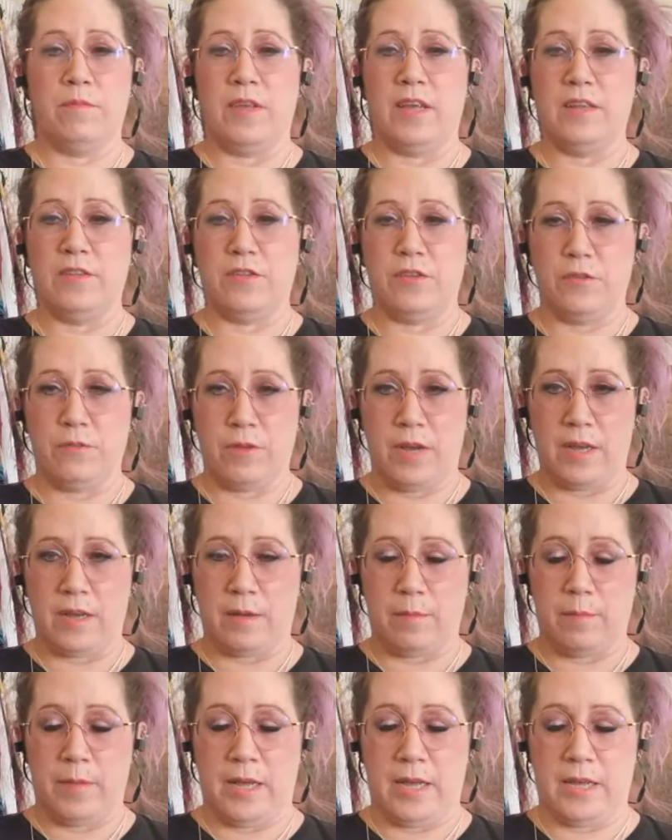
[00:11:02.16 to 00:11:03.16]
they do
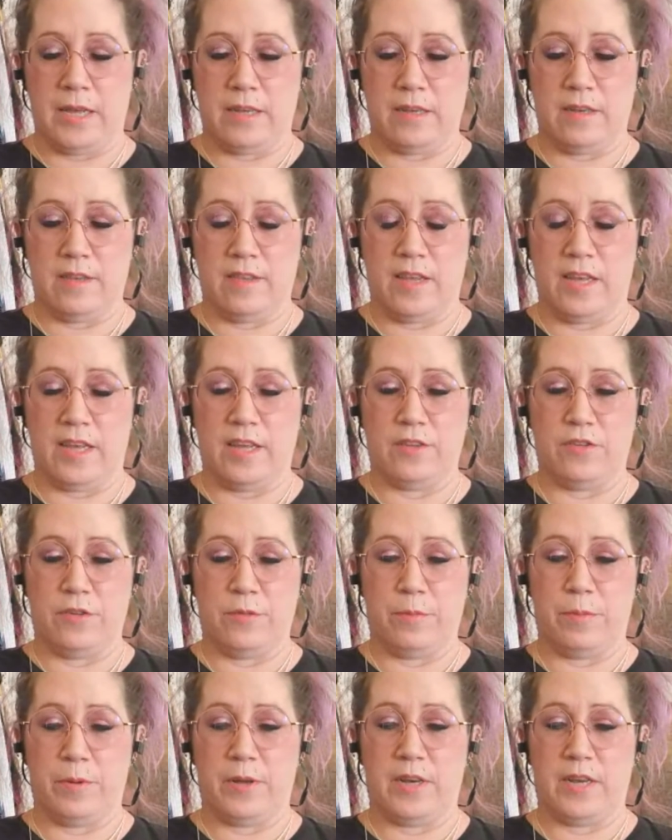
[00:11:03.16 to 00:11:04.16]
recommend. They
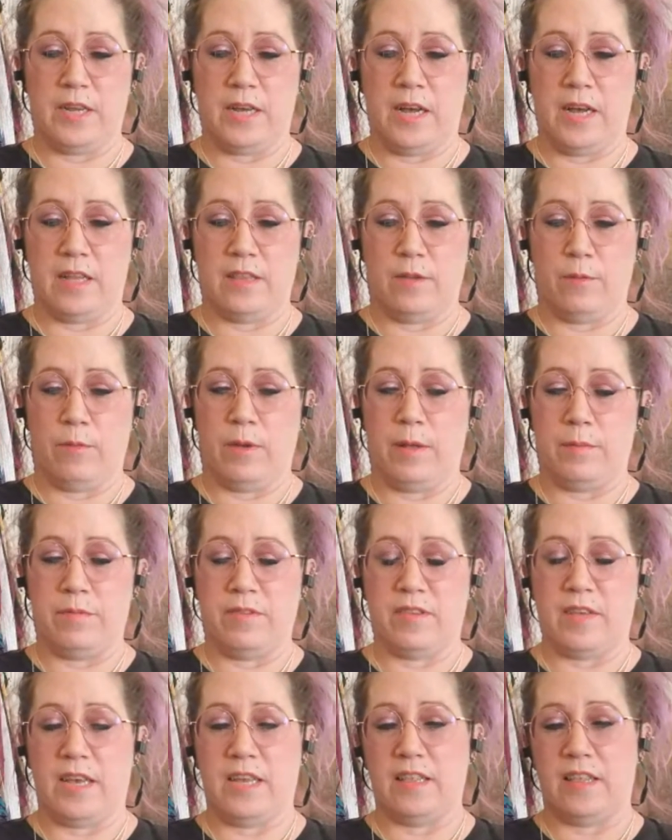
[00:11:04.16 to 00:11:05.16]
do put it on the
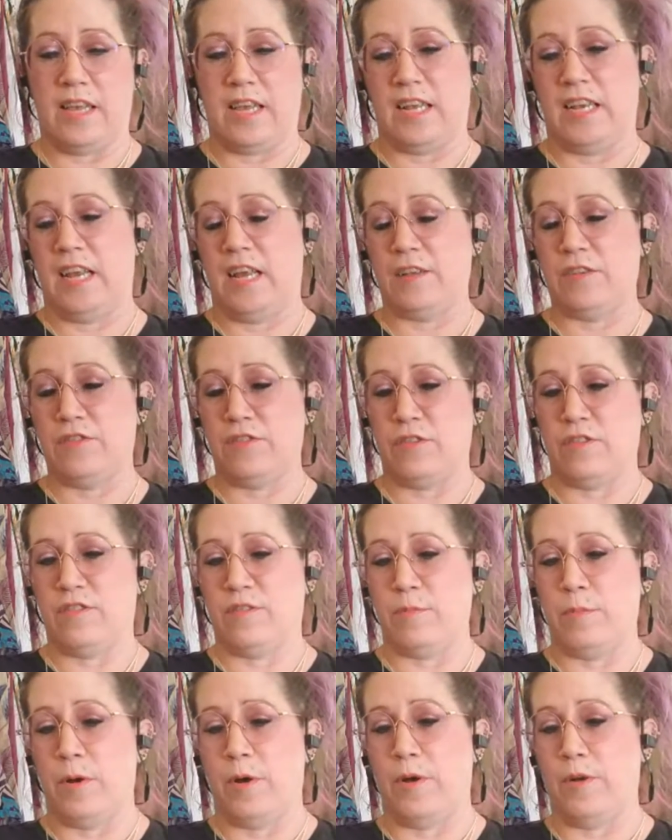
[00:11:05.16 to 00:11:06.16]
website, like an extra
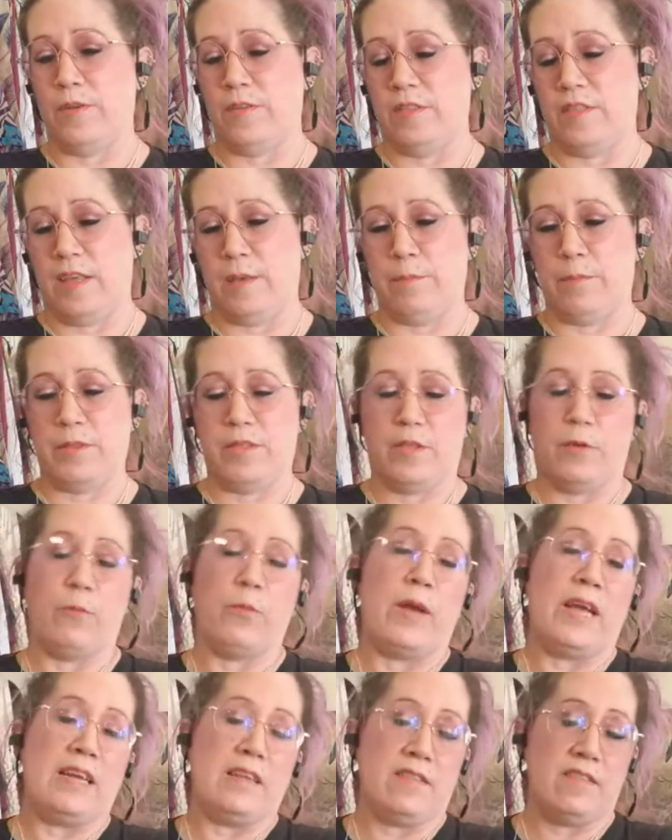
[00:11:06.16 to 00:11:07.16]
small. They put the
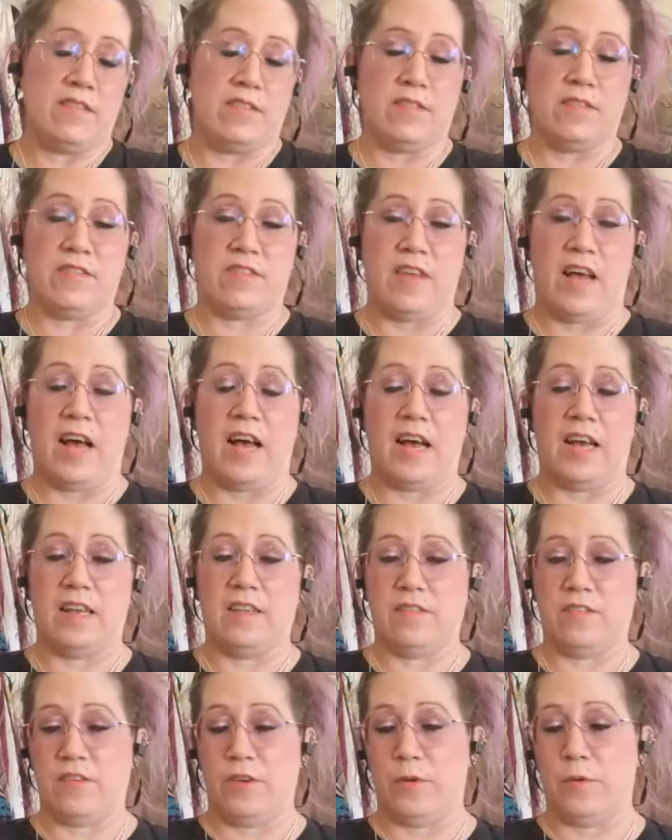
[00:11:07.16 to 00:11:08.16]
waist
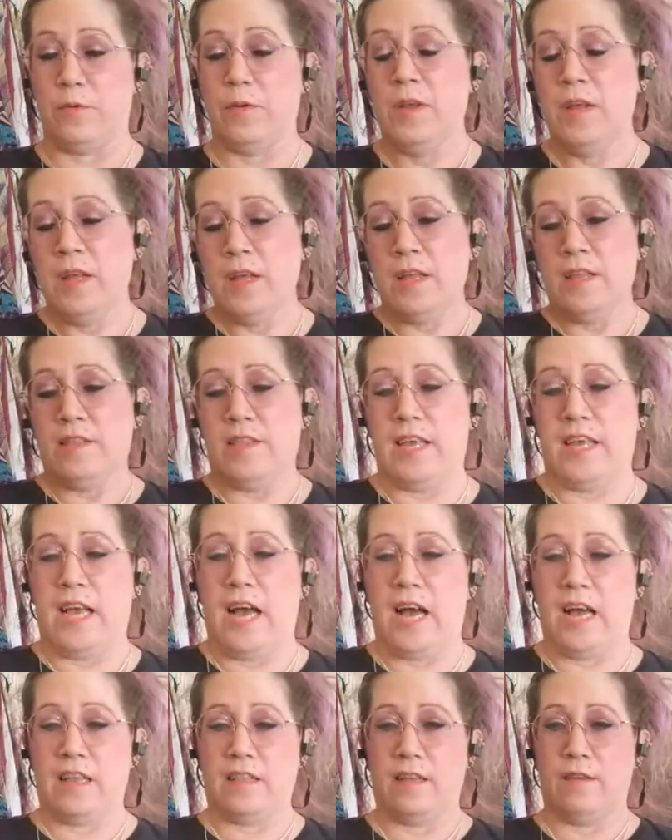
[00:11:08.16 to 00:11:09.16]
size, so they
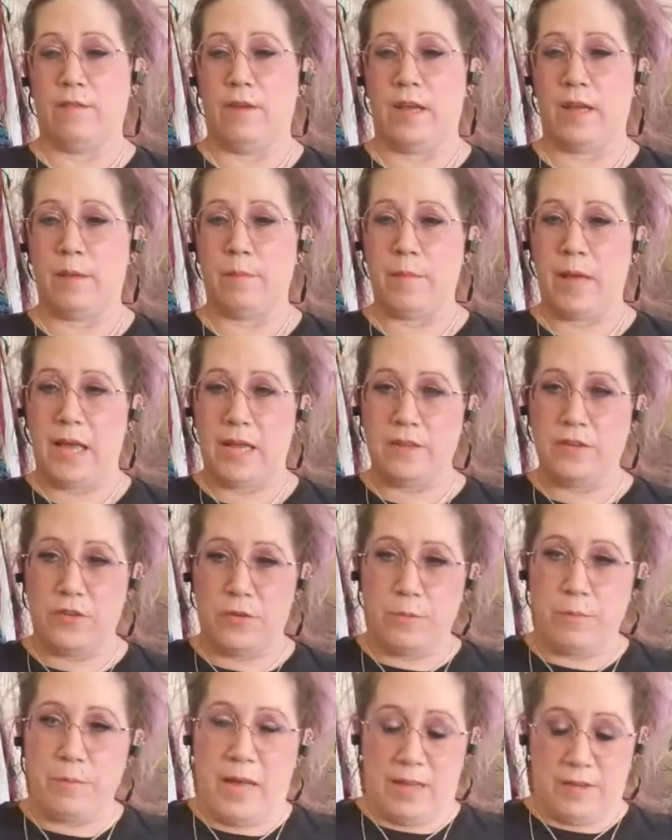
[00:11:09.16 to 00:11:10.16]
highly recommend
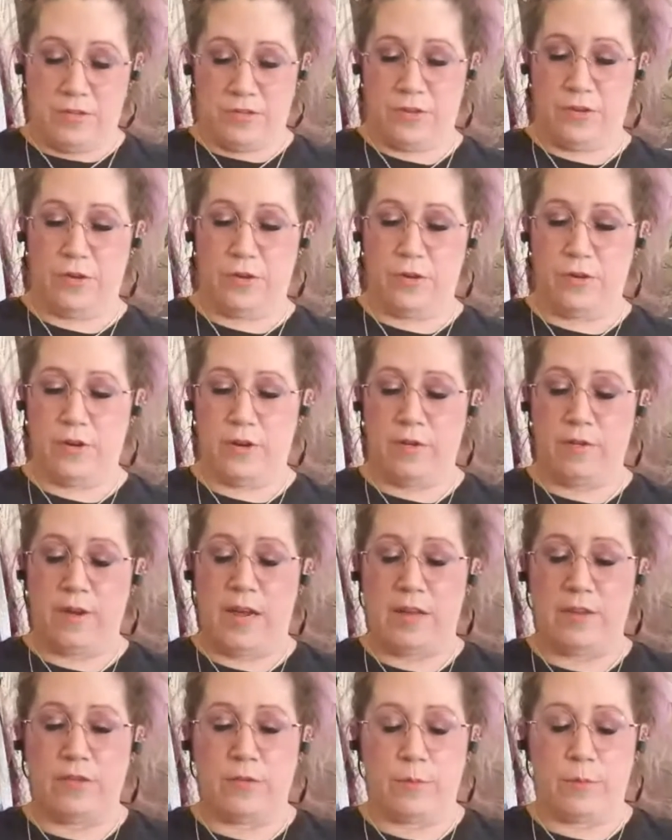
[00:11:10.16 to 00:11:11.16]
you measure
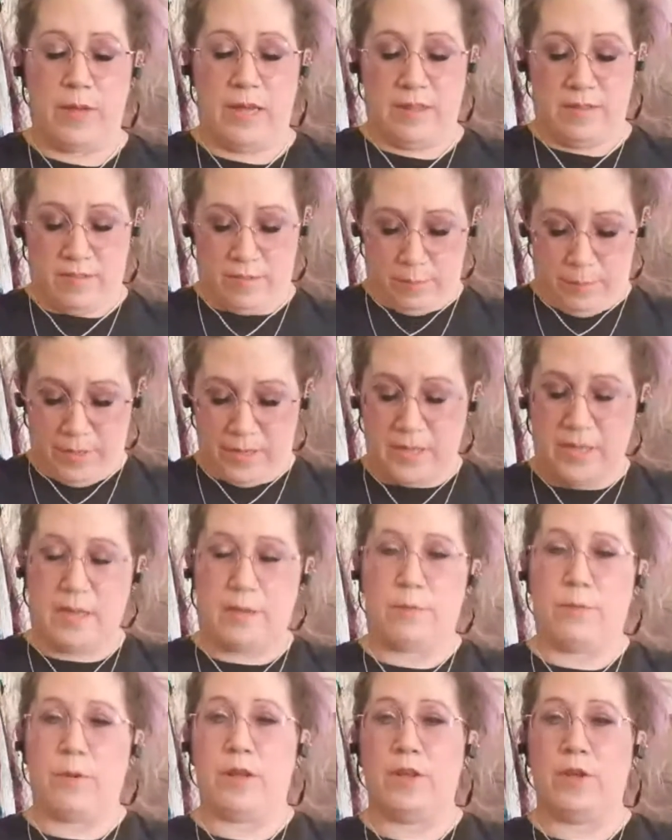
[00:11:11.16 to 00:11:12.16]
around your waist,
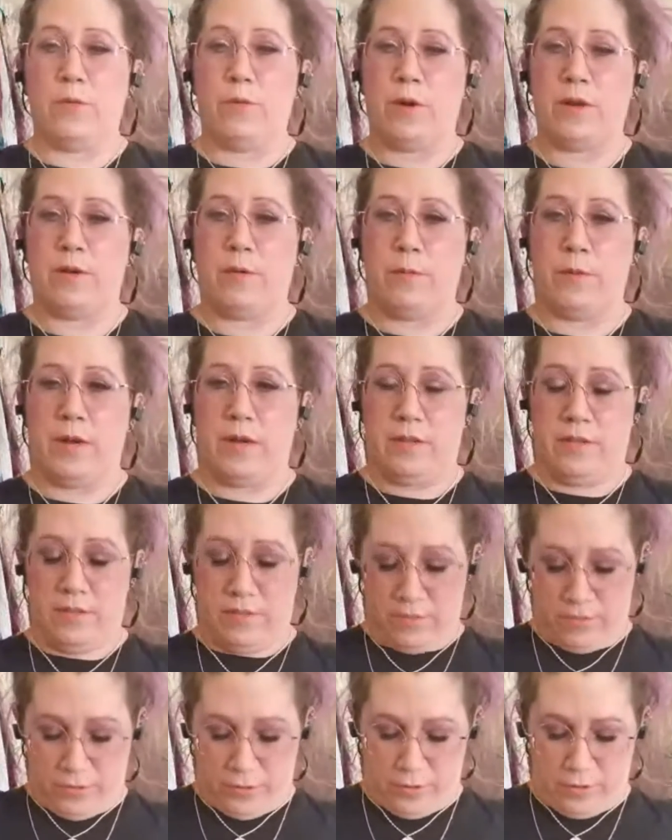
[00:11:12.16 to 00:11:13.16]
depending on where you want to wear
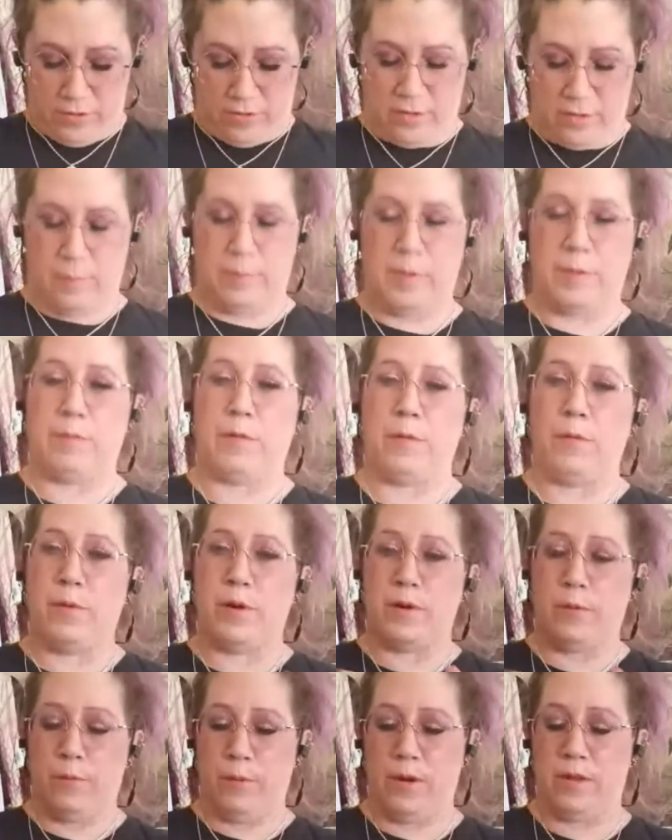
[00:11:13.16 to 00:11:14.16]
the skirt. Some people
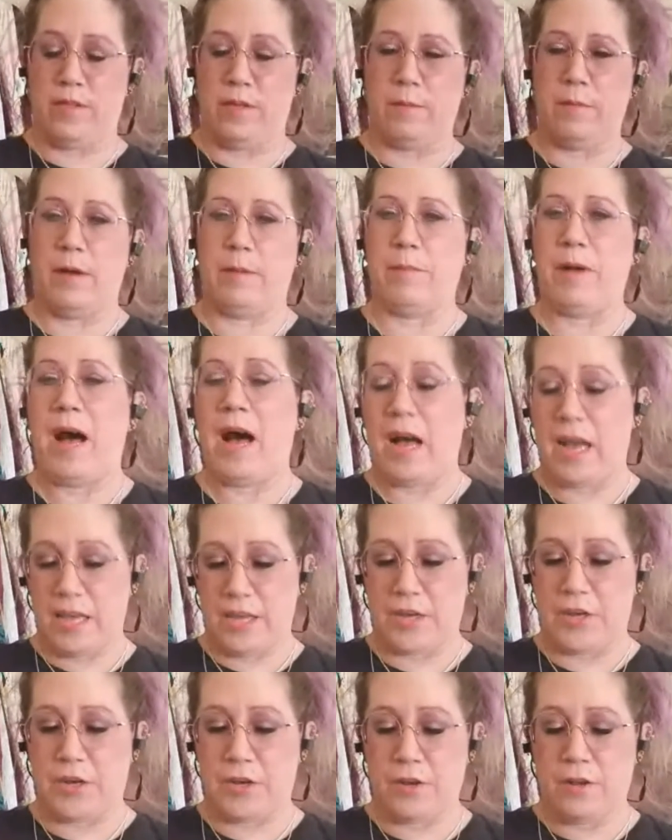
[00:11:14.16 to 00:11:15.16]
want to wear them up
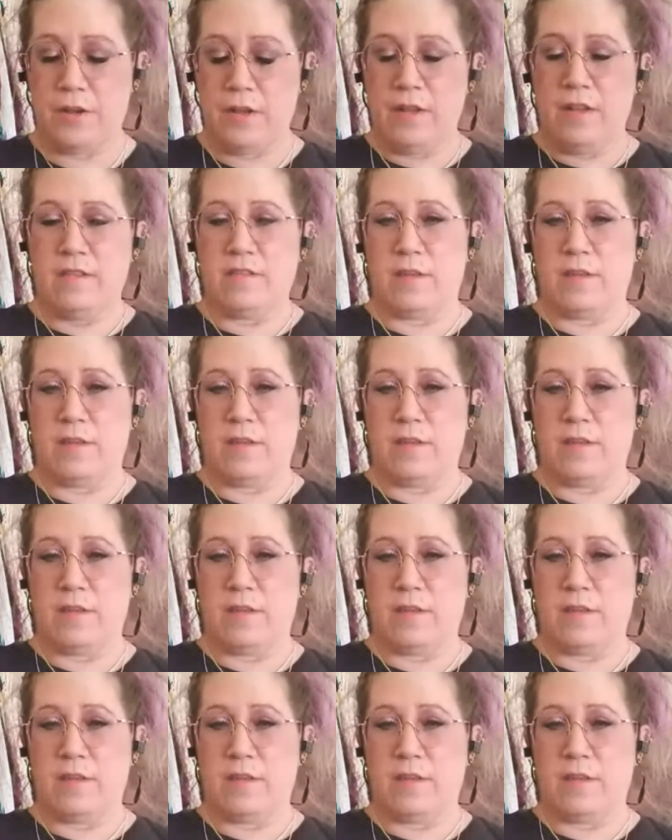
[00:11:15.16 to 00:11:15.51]
higher.